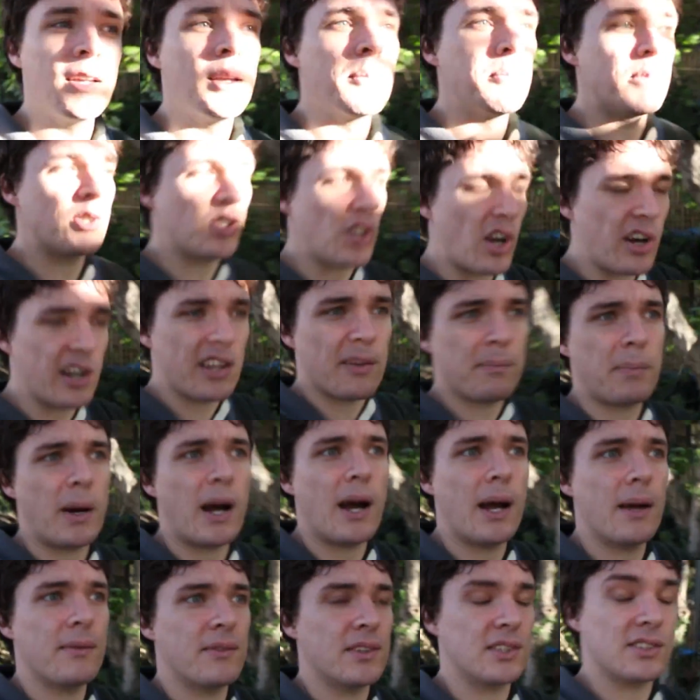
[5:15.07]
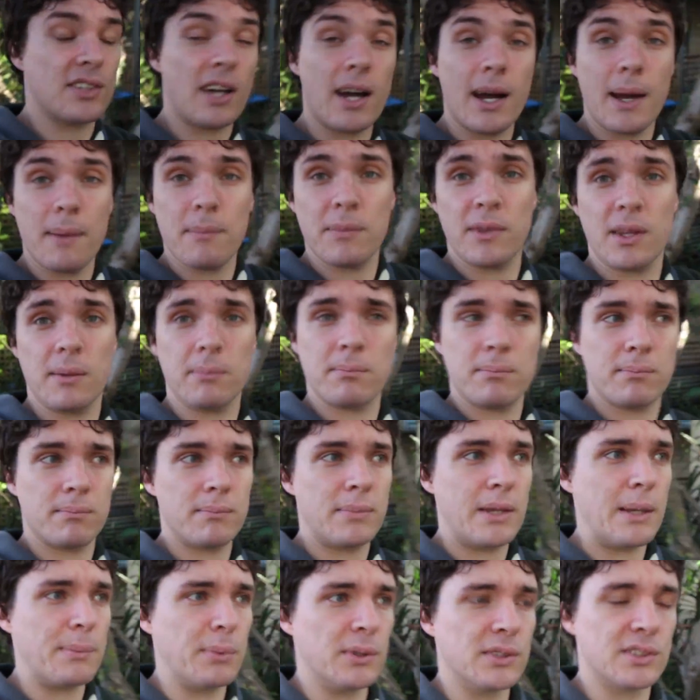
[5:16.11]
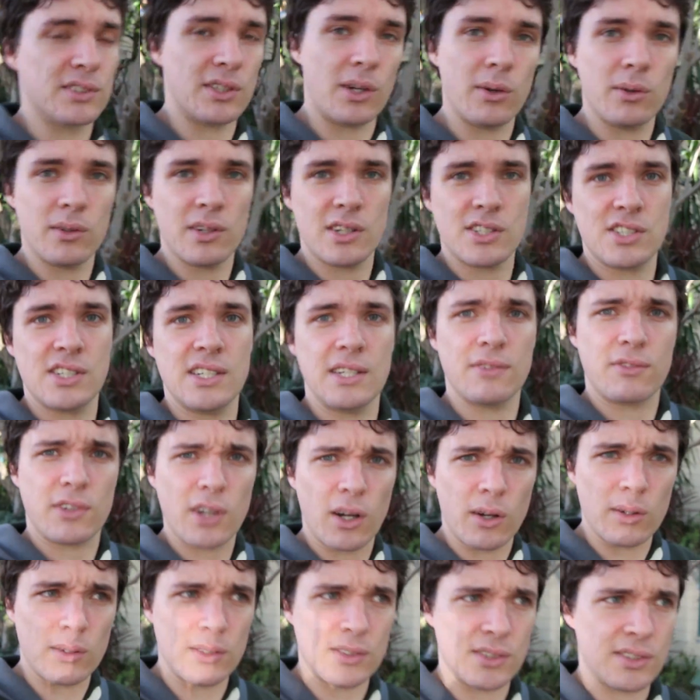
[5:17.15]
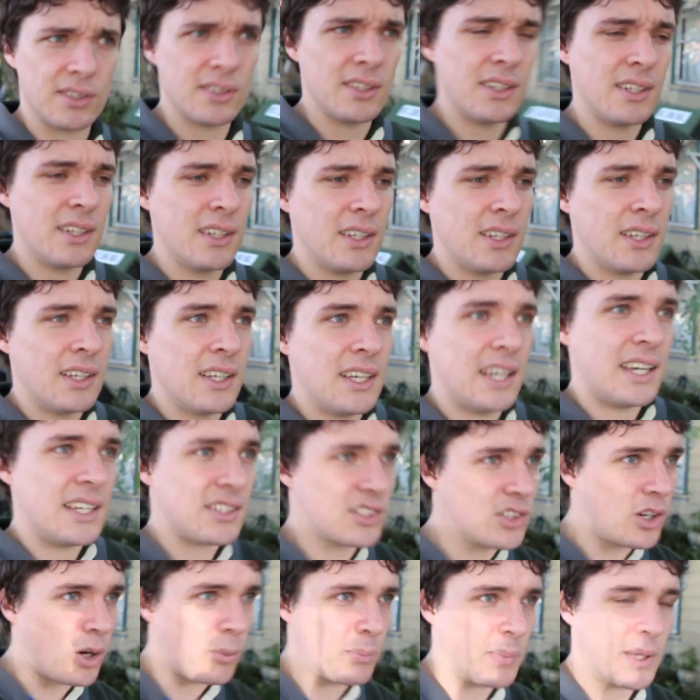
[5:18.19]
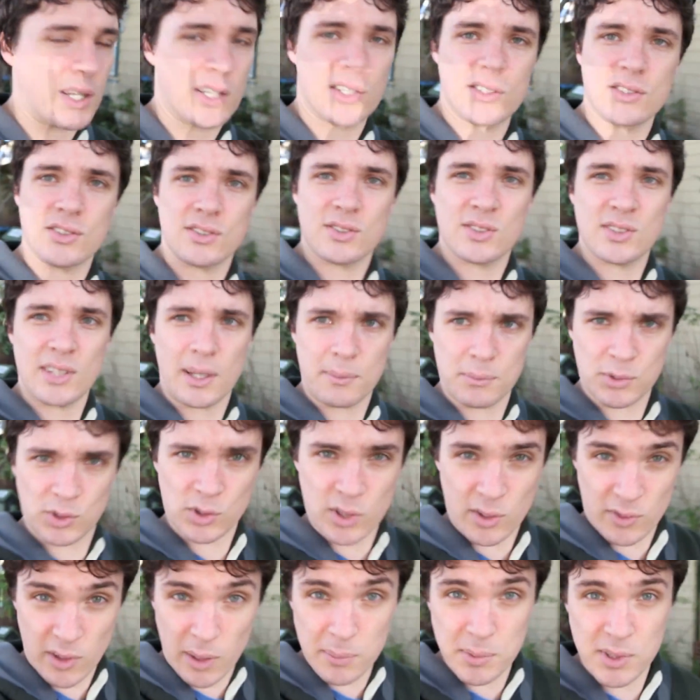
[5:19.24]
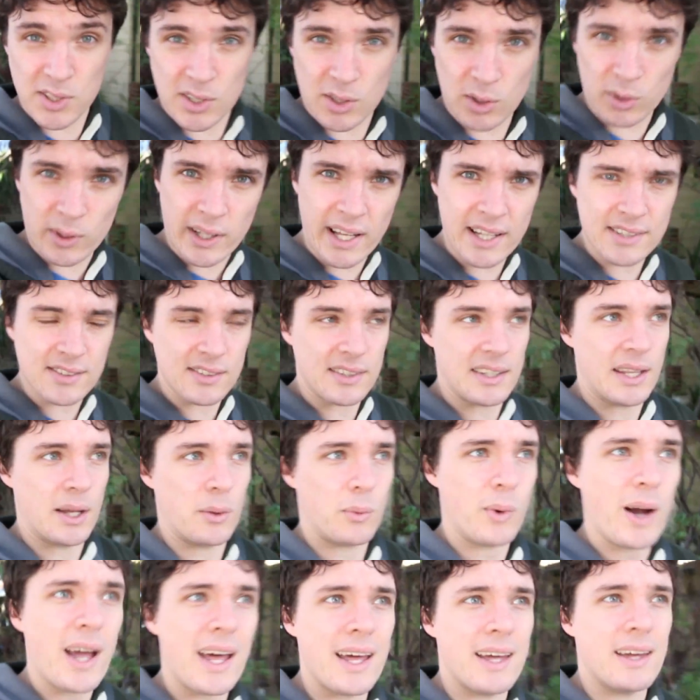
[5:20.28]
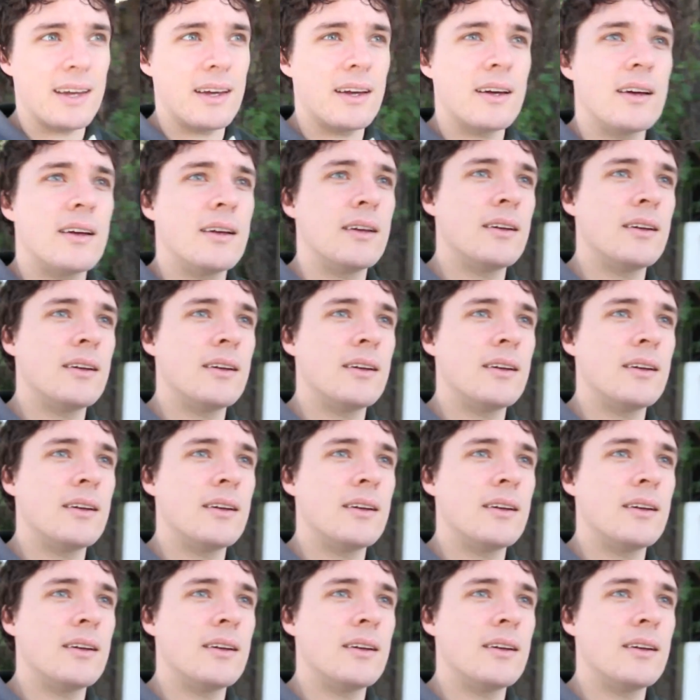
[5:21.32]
Majority of the time that people don't achieve goals is not because some sort of obstacle gets in their way,